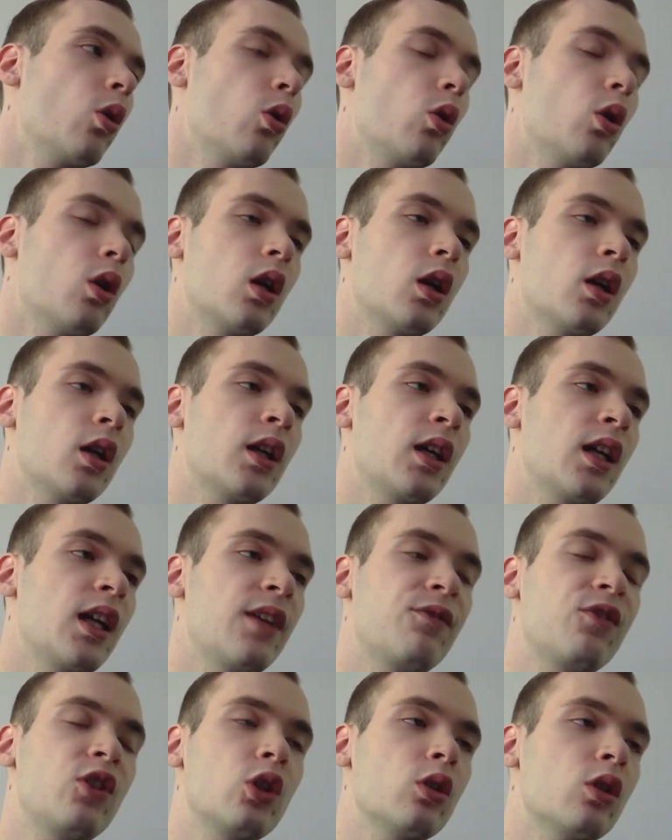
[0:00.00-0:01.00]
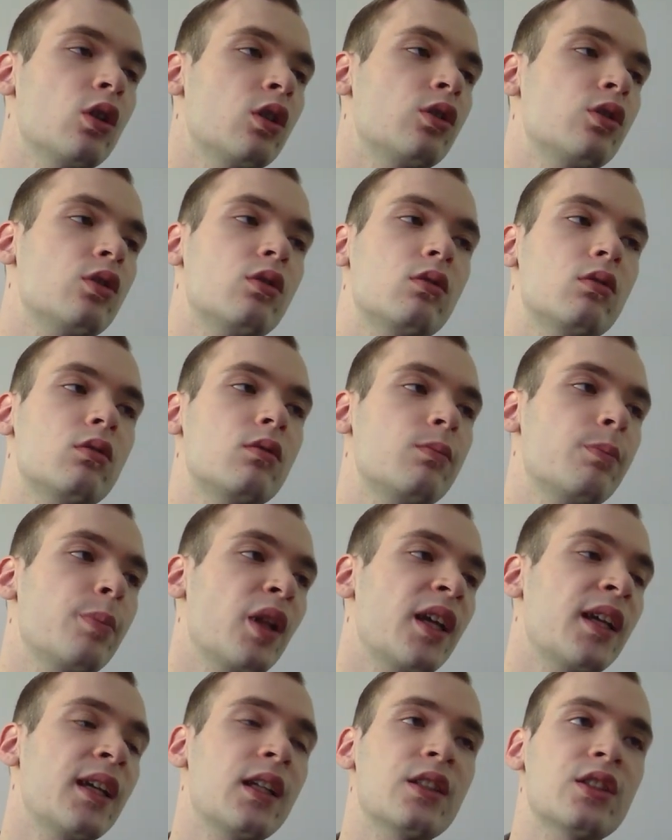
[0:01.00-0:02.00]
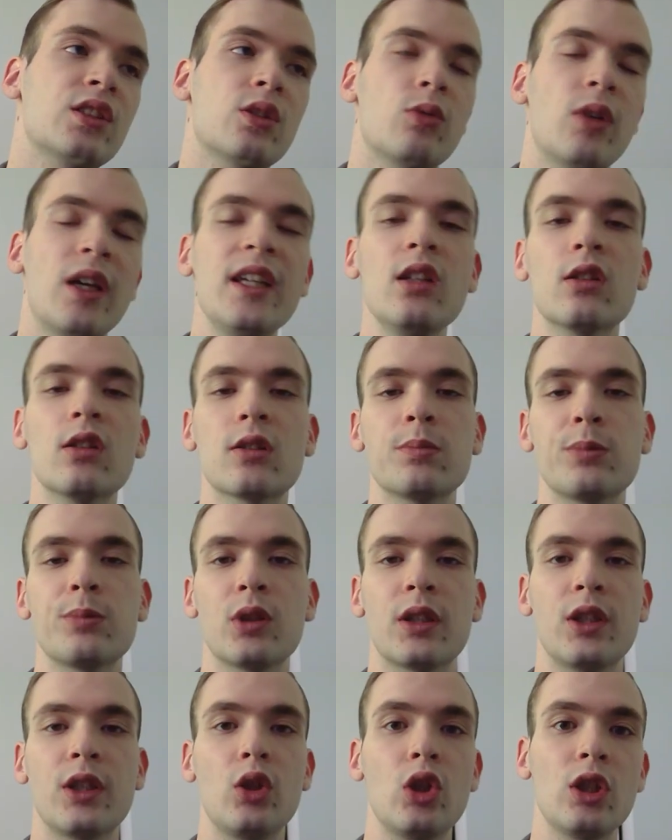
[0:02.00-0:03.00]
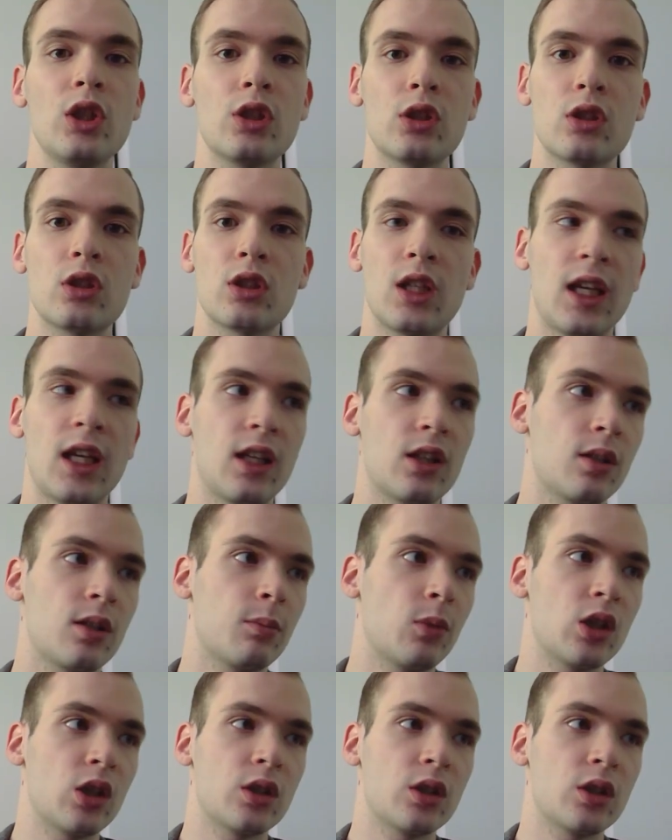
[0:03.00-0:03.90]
Or if you're playing against a regular player, you can just take their